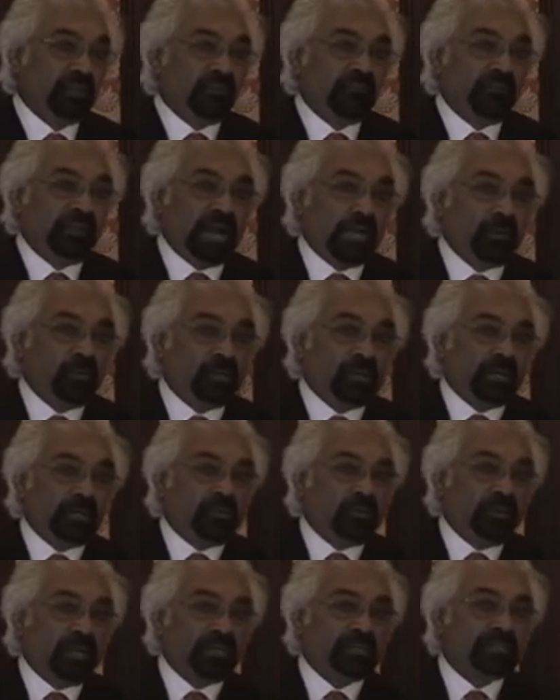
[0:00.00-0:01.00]
When
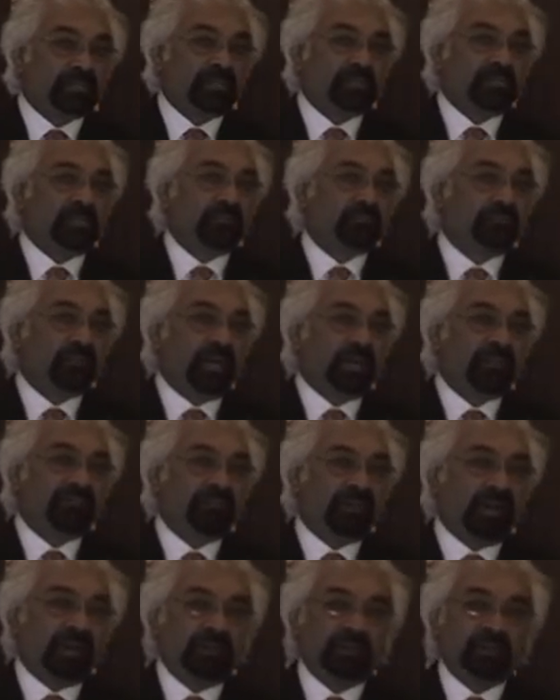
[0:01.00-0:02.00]
today's system, I
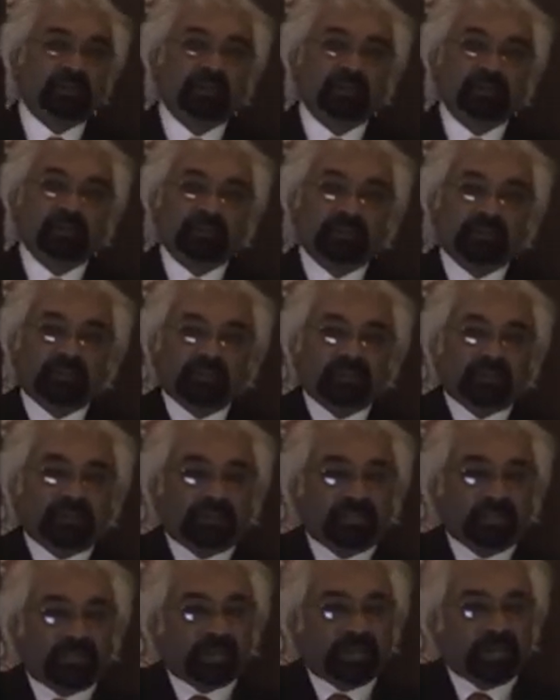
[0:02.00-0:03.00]
find
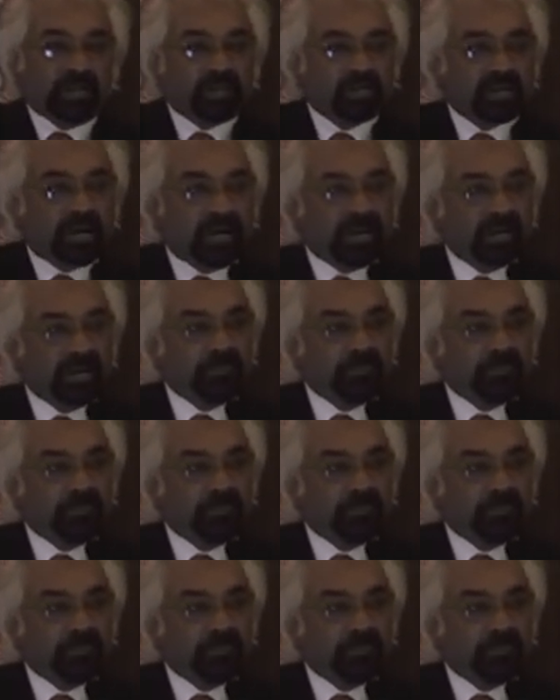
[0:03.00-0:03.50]
that the credit card,